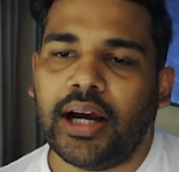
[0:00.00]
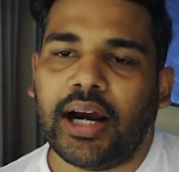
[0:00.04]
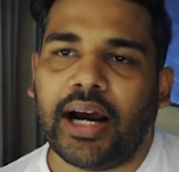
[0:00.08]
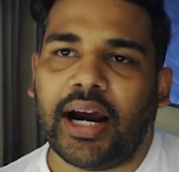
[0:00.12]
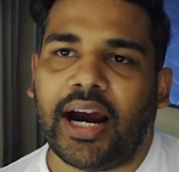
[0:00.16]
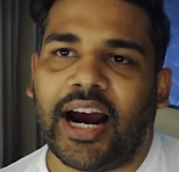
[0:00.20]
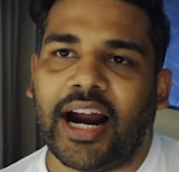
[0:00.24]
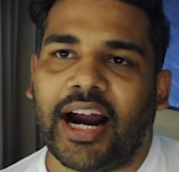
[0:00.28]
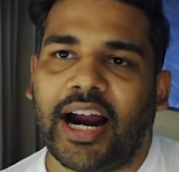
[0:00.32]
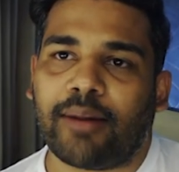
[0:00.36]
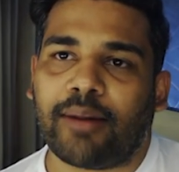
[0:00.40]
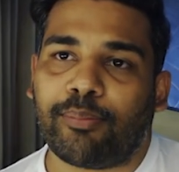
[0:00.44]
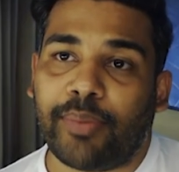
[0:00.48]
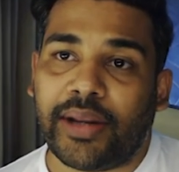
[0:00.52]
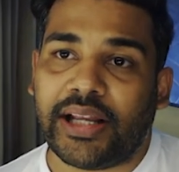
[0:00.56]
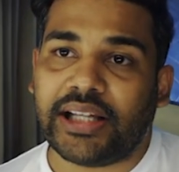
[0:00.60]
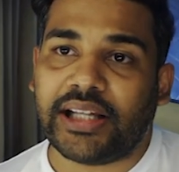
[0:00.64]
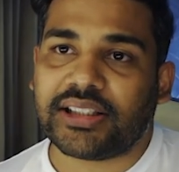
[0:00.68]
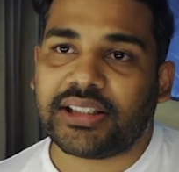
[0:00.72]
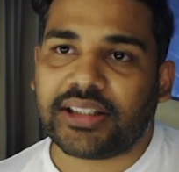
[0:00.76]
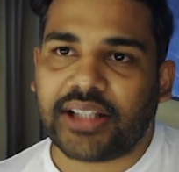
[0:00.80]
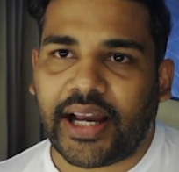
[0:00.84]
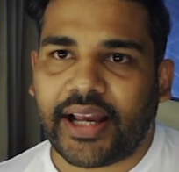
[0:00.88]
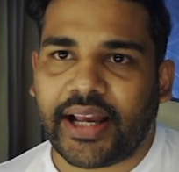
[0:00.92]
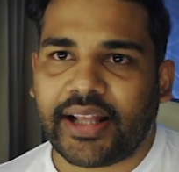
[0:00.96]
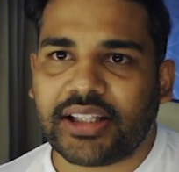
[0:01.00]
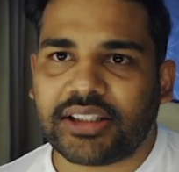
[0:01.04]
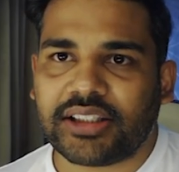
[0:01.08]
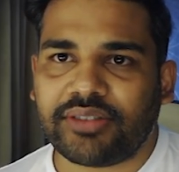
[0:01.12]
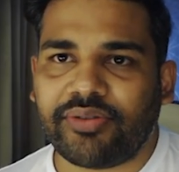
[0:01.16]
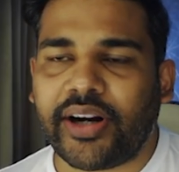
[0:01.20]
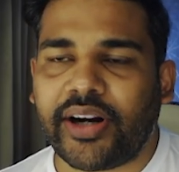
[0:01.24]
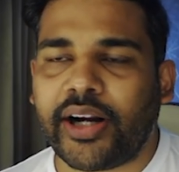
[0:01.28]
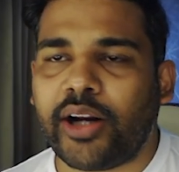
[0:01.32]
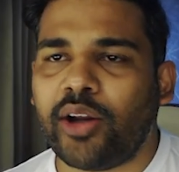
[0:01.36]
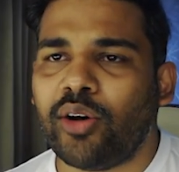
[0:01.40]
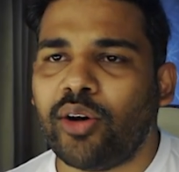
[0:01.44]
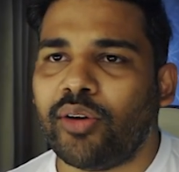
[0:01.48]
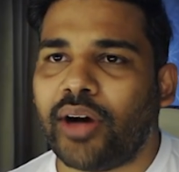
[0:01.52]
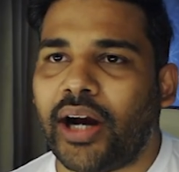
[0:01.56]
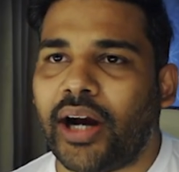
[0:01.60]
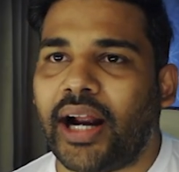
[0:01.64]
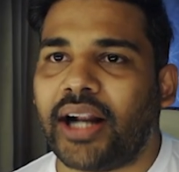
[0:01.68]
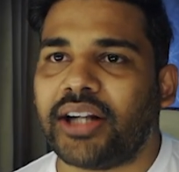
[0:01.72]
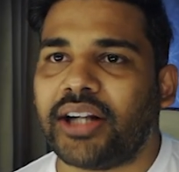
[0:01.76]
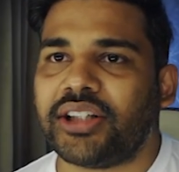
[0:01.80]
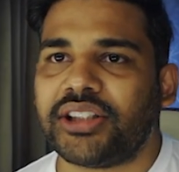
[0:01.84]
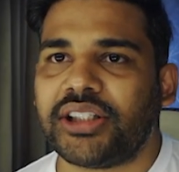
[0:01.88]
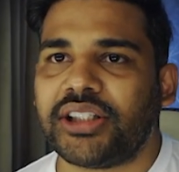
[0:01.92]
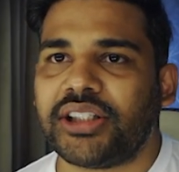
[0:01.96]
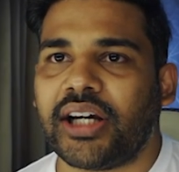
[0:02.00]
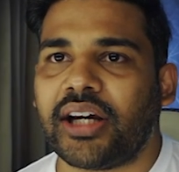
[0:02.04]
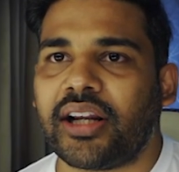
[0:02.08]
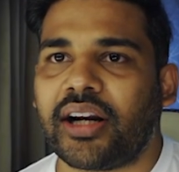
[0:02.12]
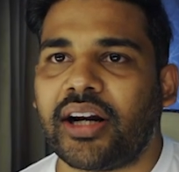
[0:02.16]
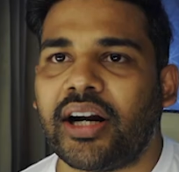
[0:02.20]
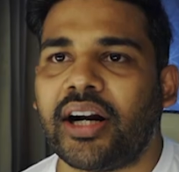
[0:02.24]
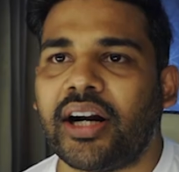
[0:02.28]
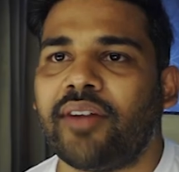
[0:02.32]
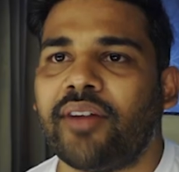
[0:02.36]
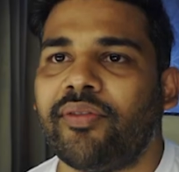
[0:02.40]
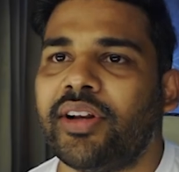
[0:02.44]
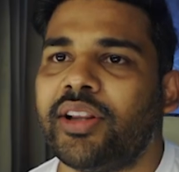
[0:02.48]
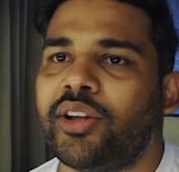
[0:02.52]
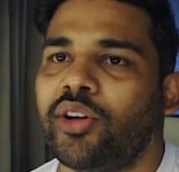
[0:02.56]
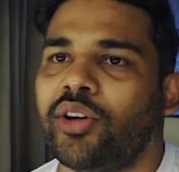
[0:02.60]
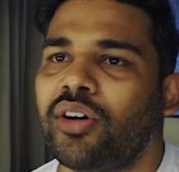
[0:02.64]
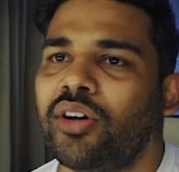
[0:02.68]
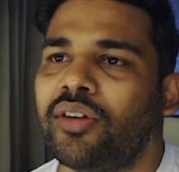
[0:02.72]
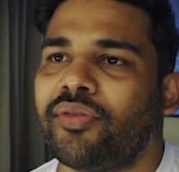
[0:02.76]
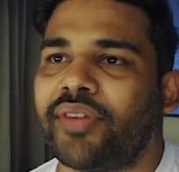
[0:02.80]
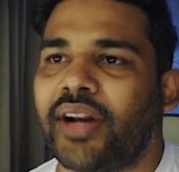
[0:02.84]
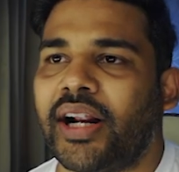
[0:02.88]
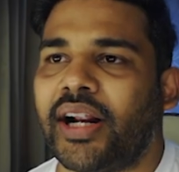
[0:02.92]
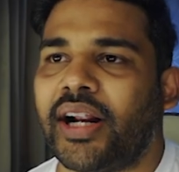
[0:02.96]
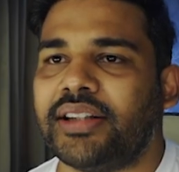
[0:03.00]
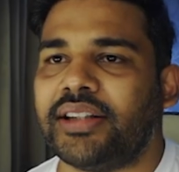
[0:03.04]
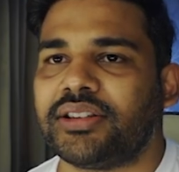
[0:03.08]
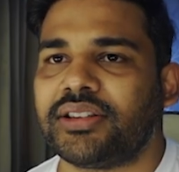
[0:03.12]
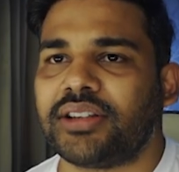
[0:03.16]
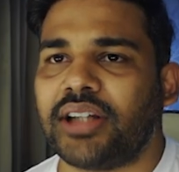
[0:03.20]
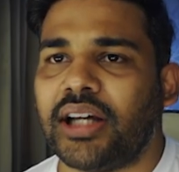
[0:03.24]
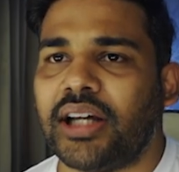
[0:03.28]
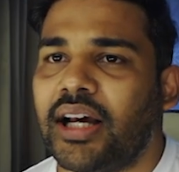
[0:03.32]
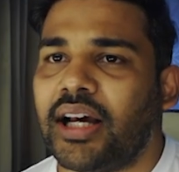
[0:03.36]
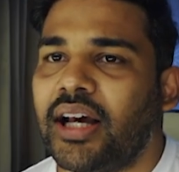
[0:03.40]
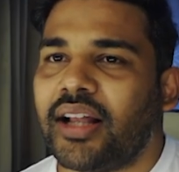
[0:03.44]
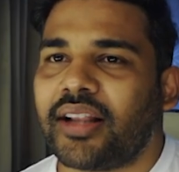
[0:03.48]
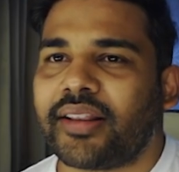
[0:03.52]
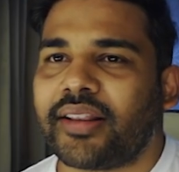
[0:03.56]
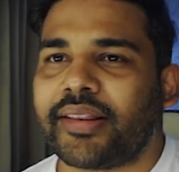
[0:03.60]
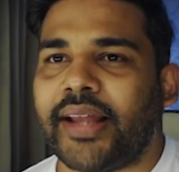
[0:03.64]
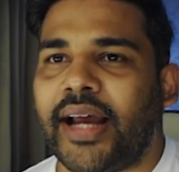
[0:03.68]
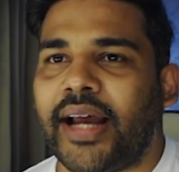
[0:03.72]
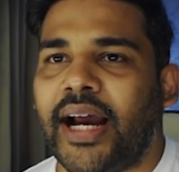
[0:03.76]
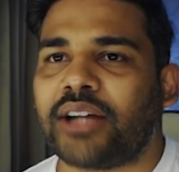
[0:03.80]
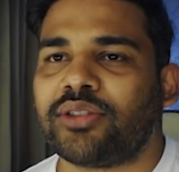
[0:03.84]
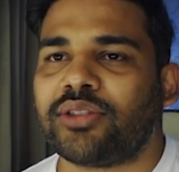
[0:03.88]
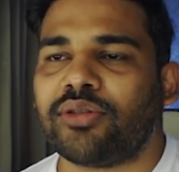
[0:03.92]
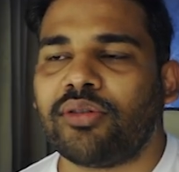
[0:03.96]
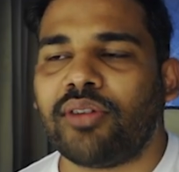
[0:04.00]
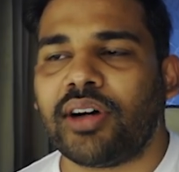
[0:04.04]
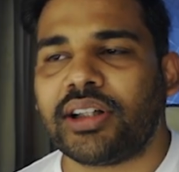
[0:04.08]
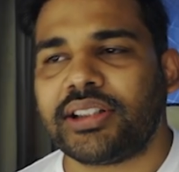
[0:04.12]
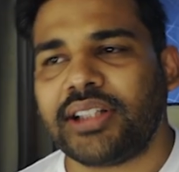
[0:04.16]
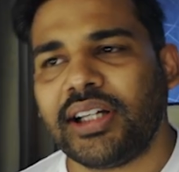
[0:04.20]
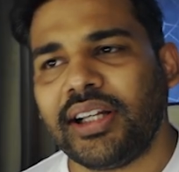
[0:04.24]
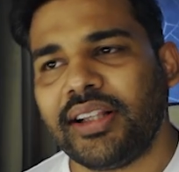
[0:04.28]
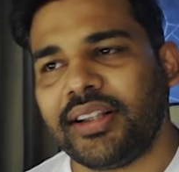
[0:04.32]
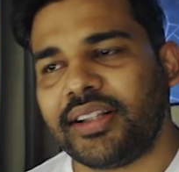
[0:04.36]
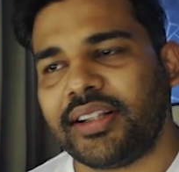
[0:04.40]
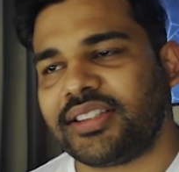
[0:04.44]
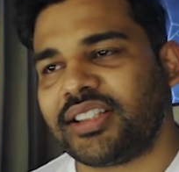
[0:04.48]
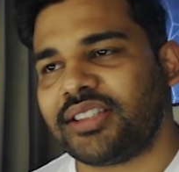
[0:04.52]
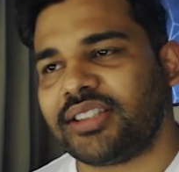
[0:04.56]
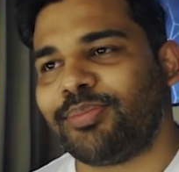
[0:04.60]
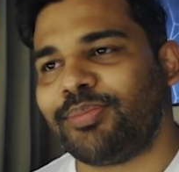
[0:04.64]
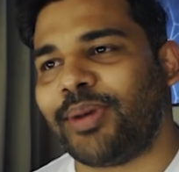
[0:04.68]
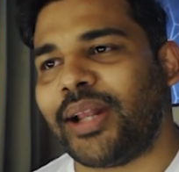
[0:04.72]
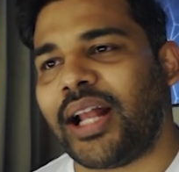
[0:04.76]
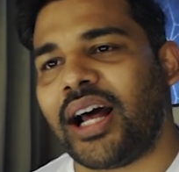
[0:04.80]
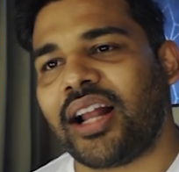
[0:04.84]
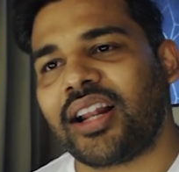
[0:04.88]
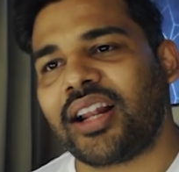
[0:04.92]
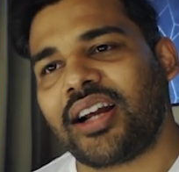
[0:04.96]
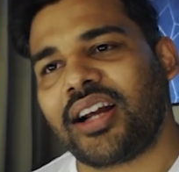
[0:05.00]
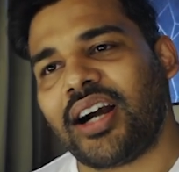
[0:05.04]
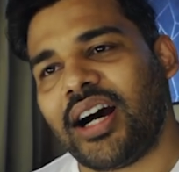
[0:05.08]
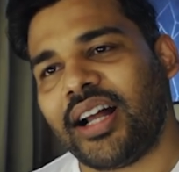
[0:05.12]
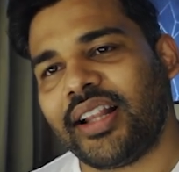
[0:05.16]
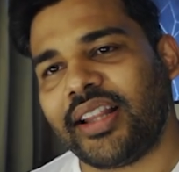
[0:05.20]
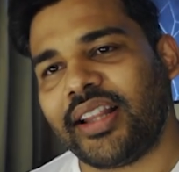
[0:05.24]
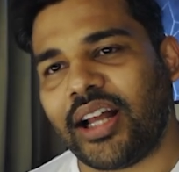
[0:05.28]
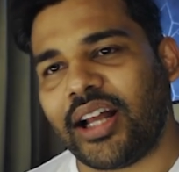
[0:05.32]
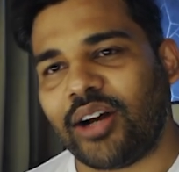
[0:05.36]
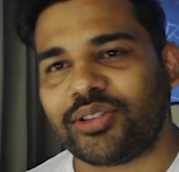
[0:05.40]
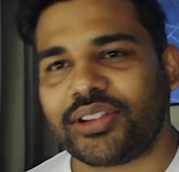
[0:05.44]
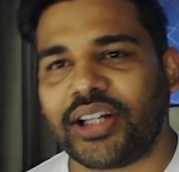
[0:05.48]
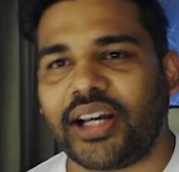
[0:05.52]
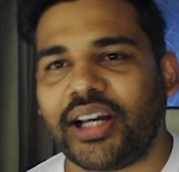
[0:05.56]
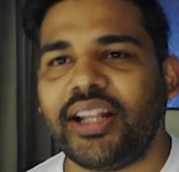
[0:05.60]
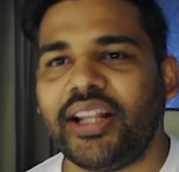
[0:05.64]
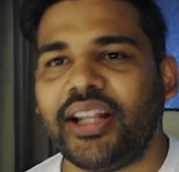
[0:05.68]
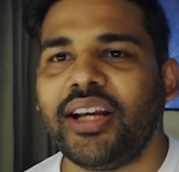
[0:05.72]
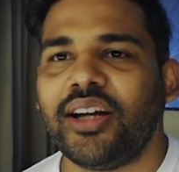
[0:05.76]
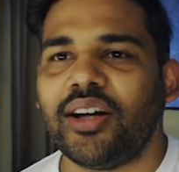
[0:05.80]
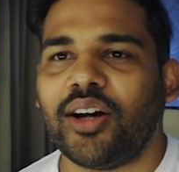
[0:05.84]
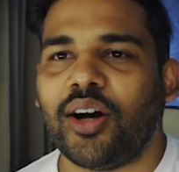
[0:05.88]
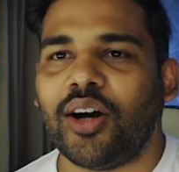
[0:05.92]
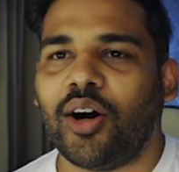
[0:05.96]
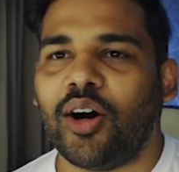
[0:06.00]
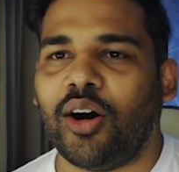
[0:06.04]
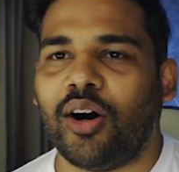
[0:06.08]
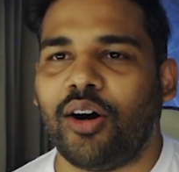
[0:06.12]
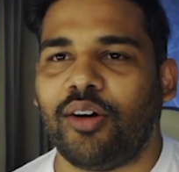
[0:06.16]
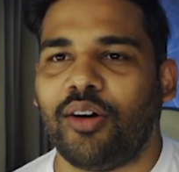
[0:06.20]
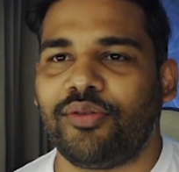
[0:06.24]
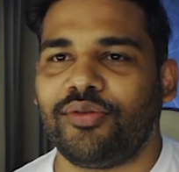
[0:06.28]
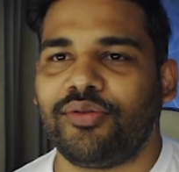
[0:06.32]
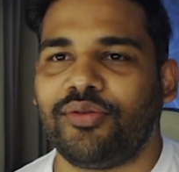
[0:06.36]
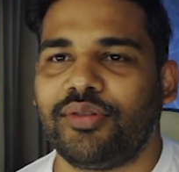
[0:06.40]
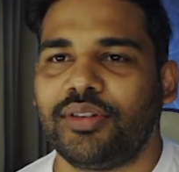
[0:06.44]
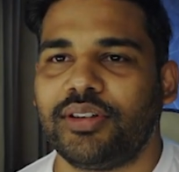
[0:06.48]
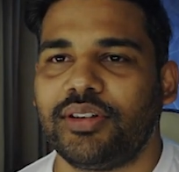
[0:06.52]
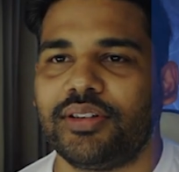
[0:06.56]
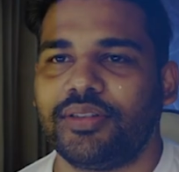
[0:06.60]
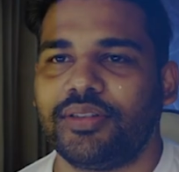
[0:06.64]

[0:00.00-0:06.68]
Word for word: And please like this video and share it with your friends. Thanks for watching. This is Bilal Khan now signing off.